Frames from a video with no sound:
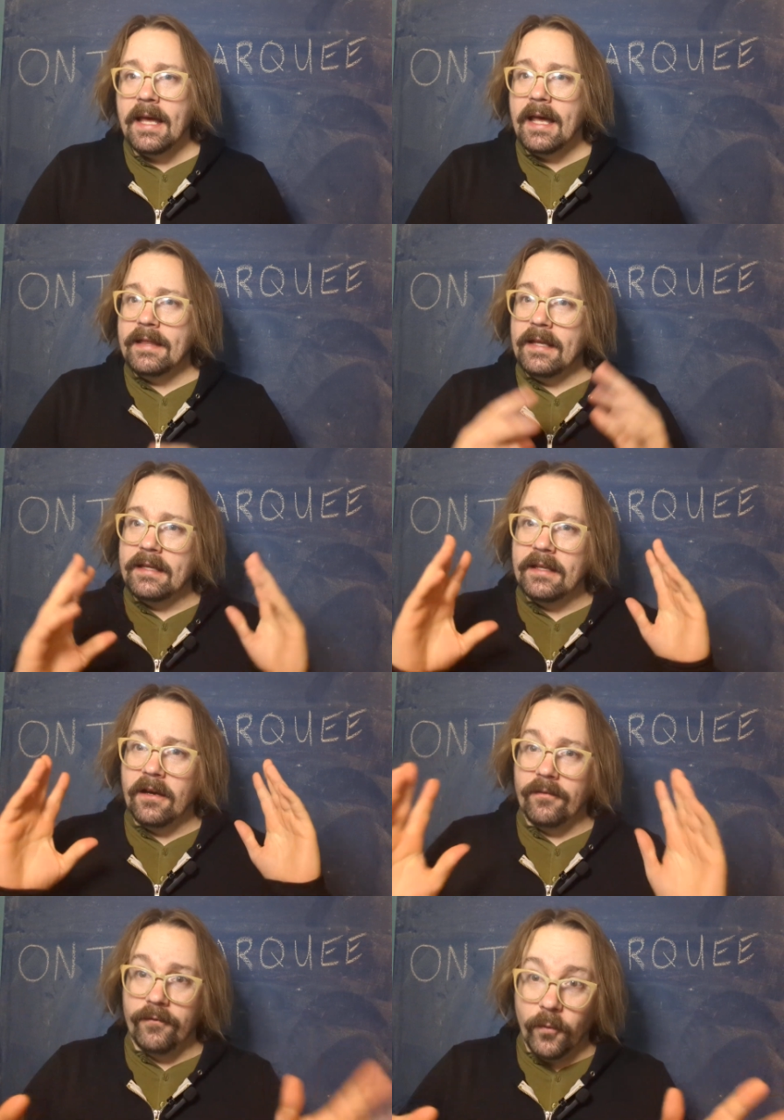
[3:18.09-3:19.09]
and then
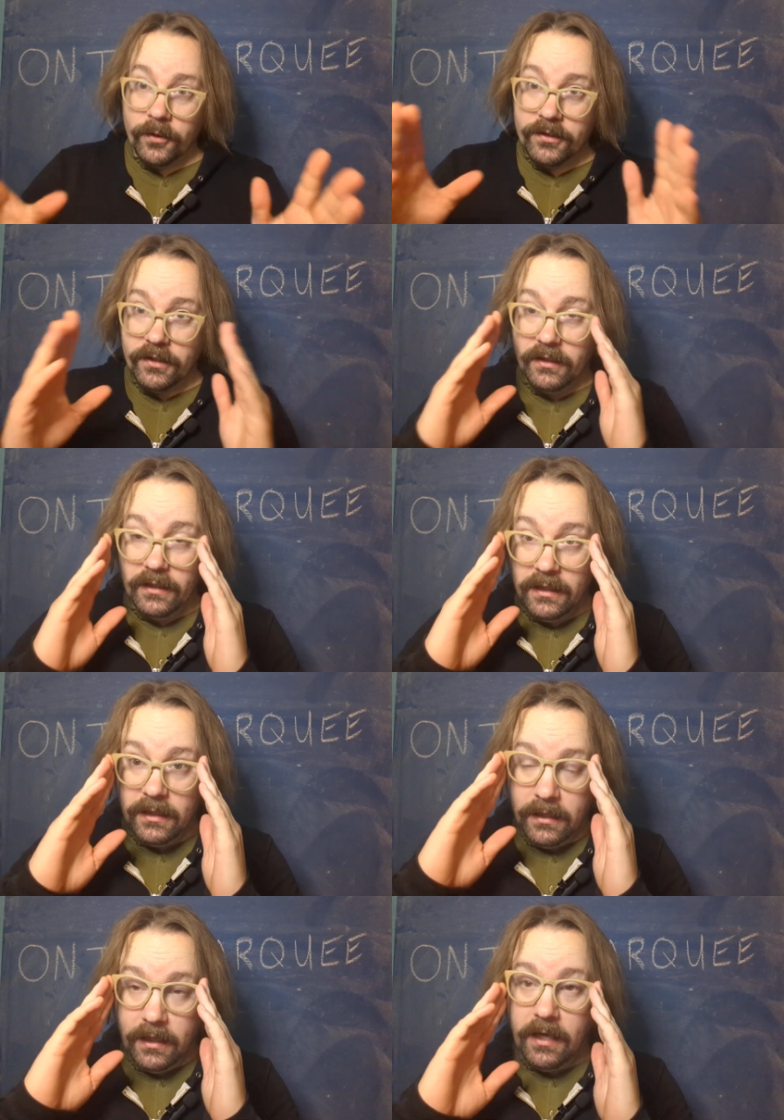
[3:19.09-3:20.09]
unfortunately,
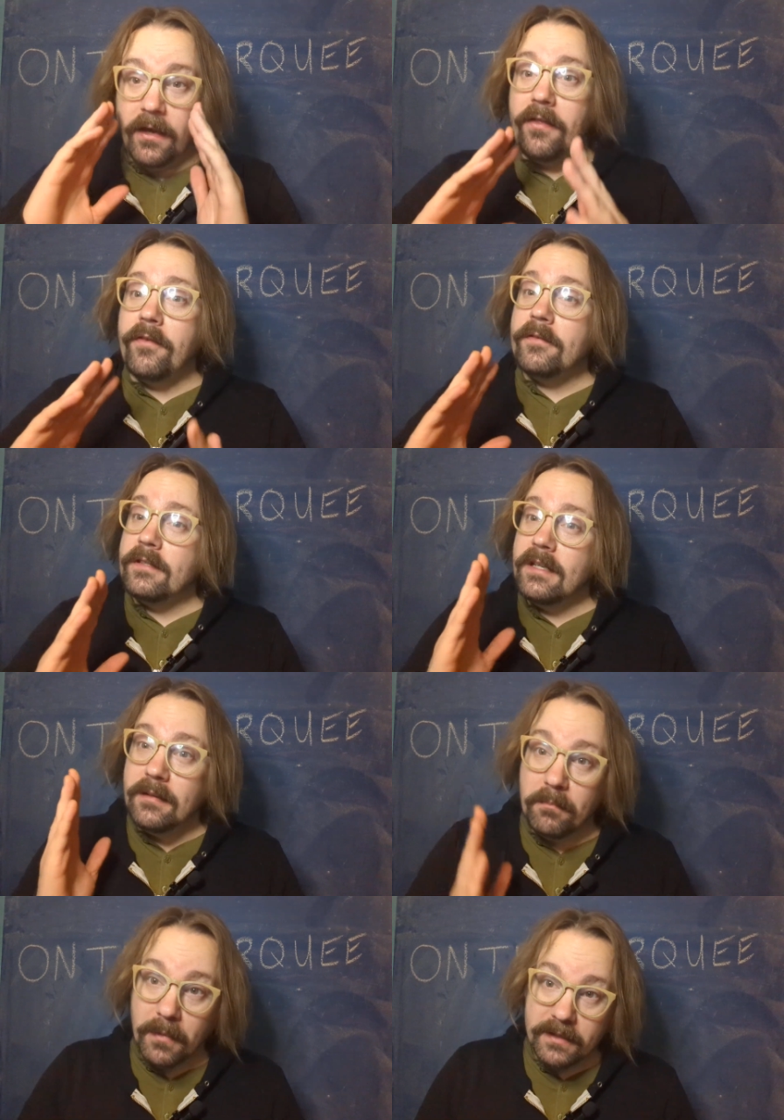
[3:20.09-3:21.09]
uh,
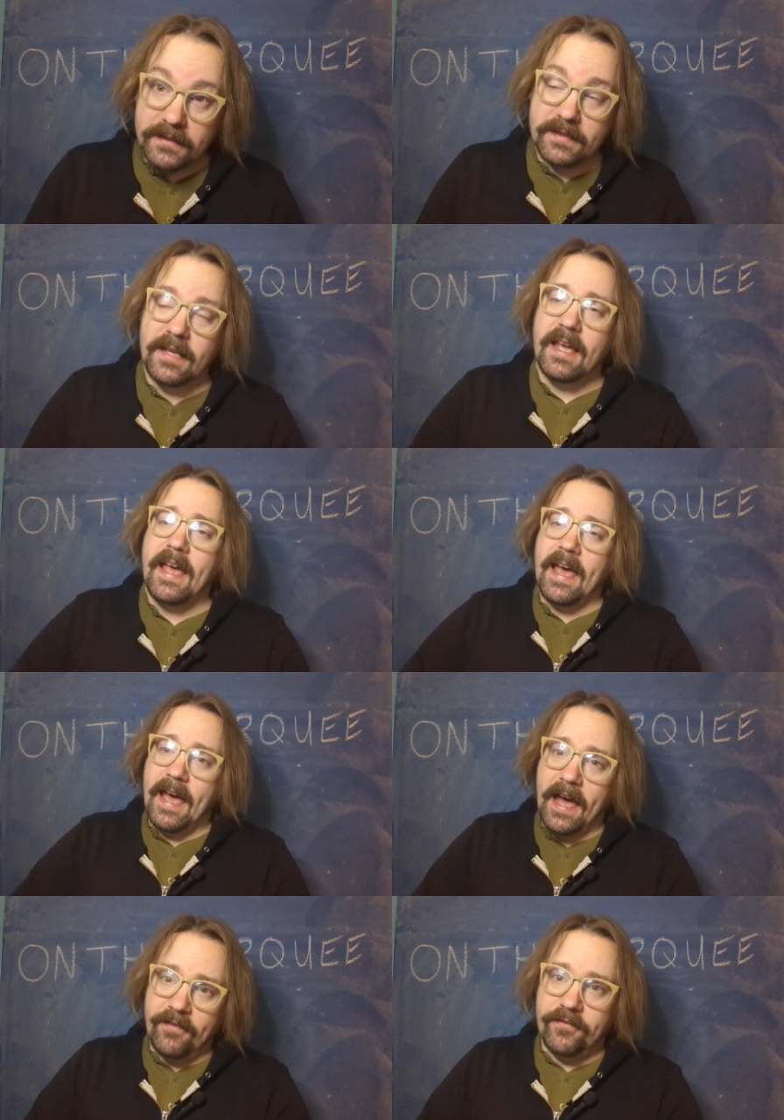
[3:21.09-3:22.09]
13 months
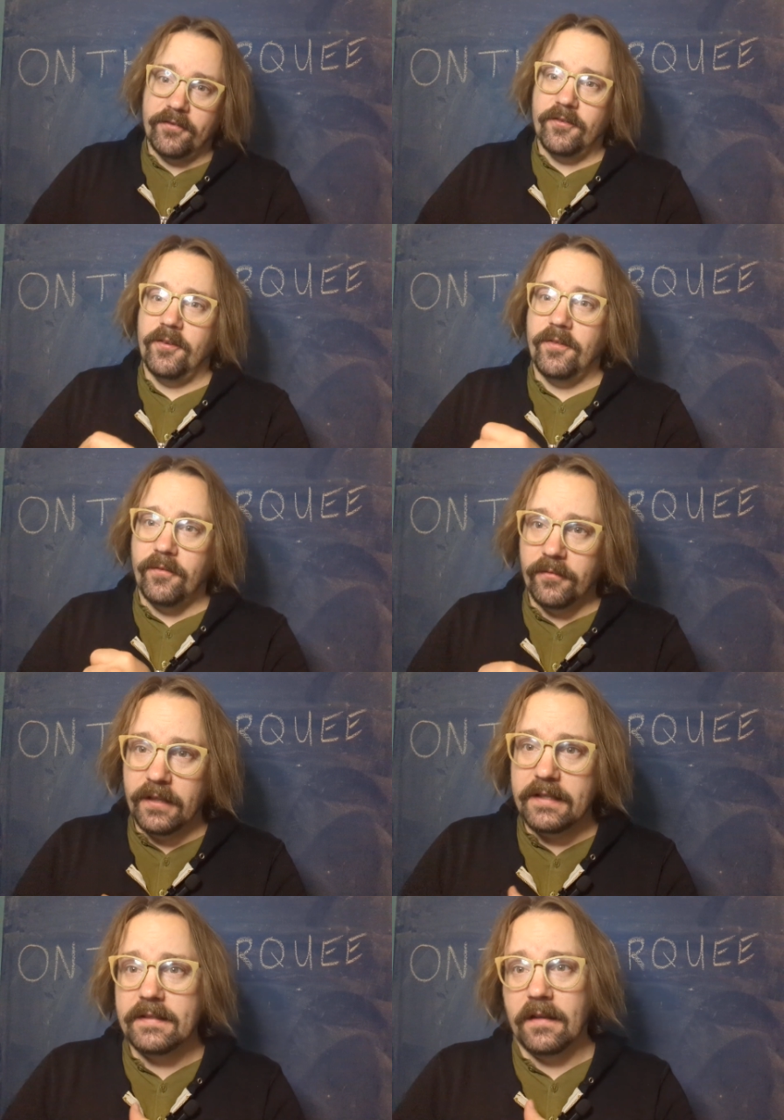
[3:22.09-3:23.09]
after the
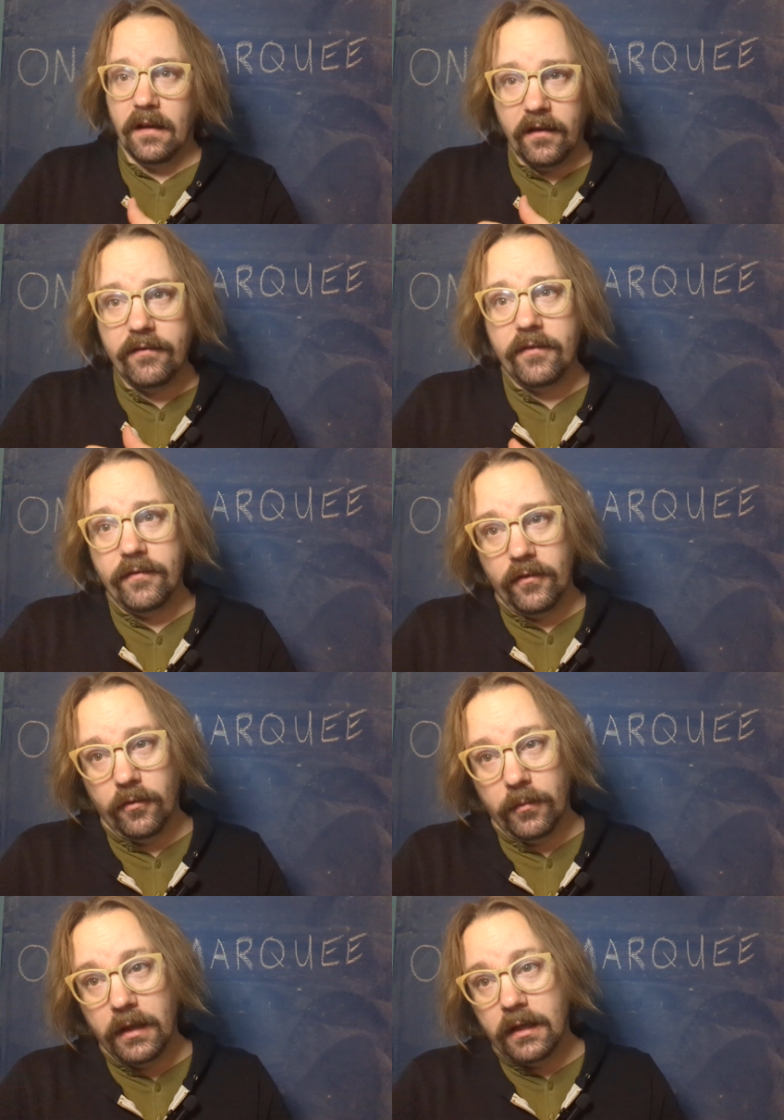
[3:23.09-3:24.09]
release of the
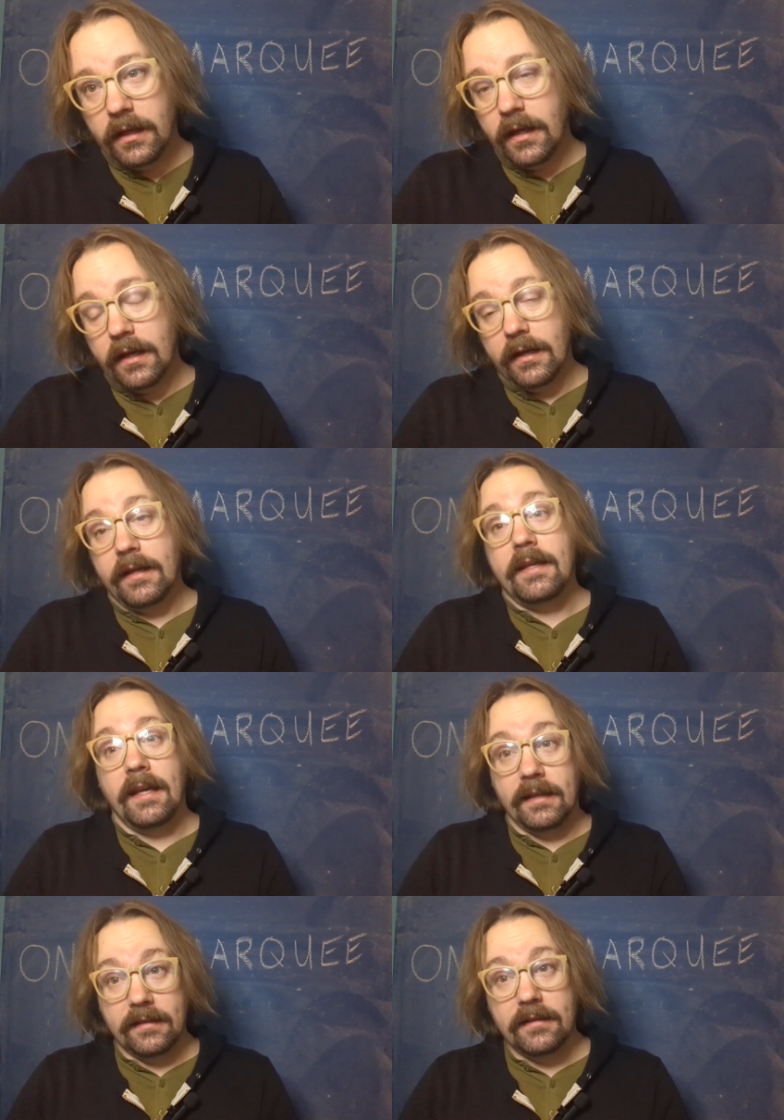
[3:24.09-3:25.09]
film, uh,
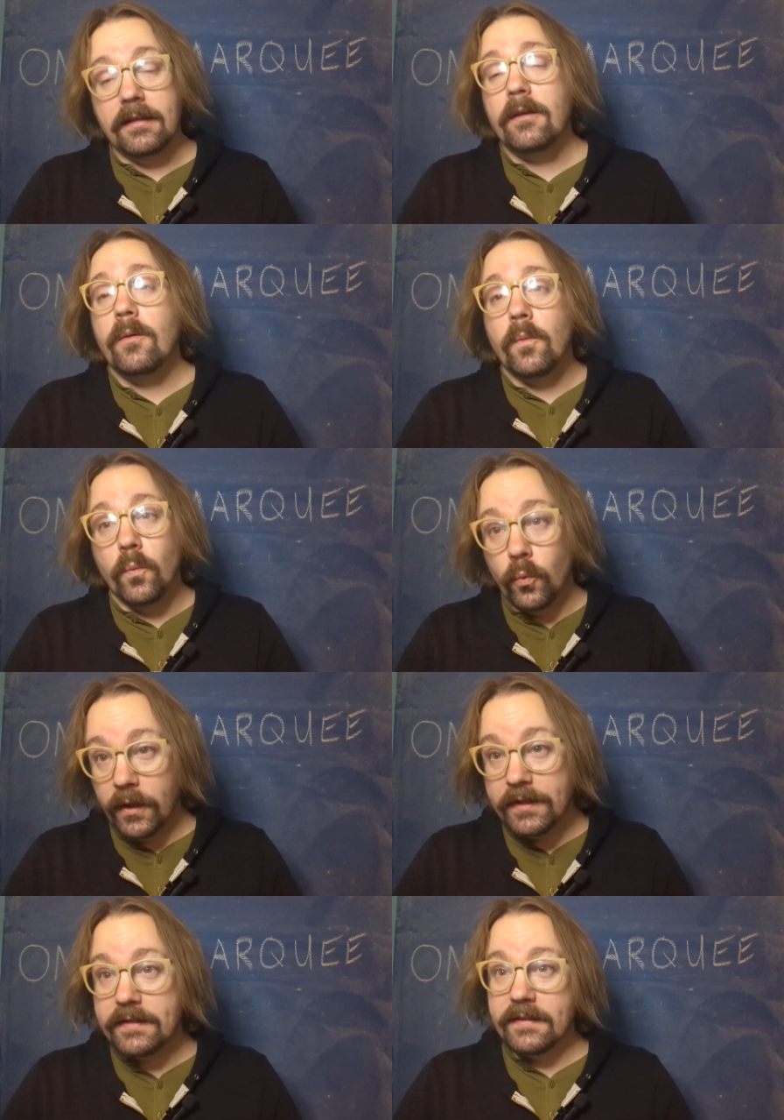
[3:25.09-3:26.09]
Kennedy
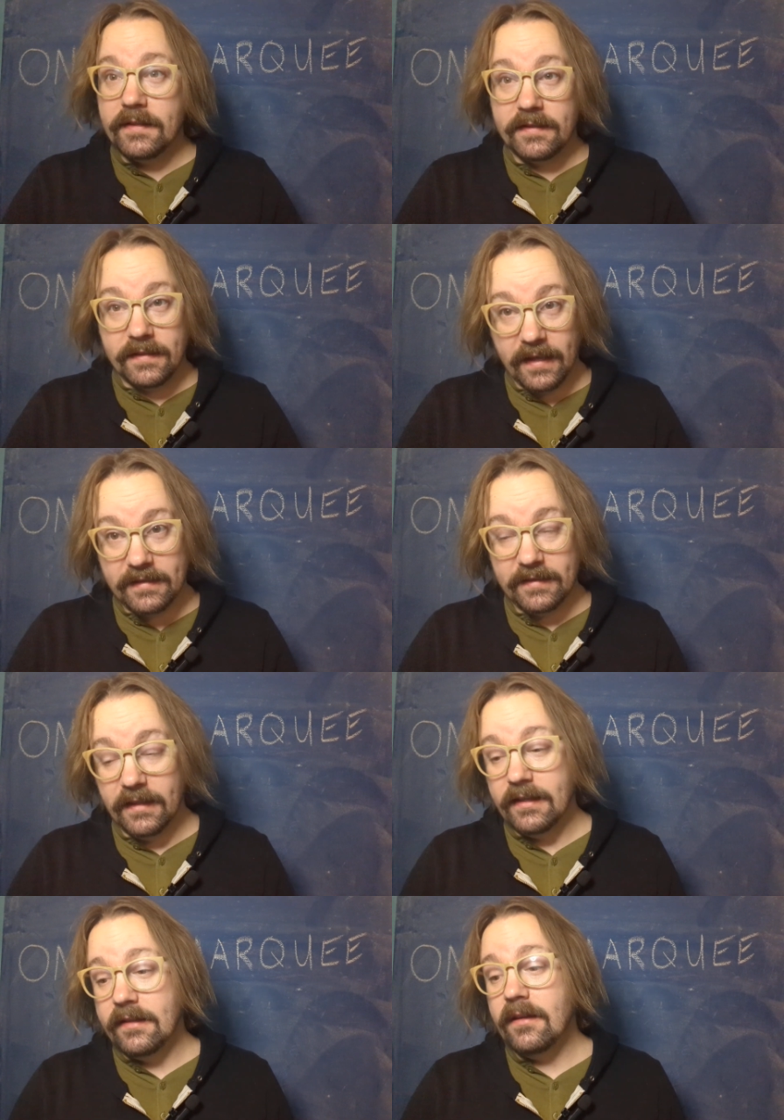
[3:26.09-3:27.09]
was
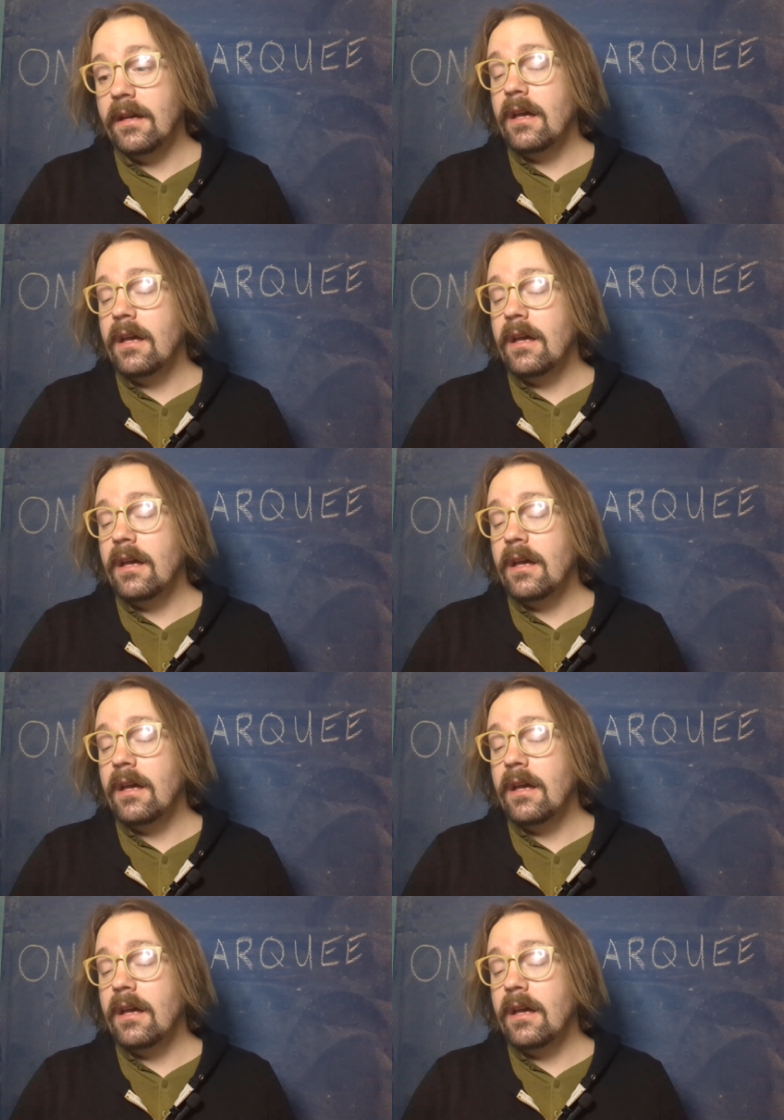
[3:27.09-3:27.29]
assassinated,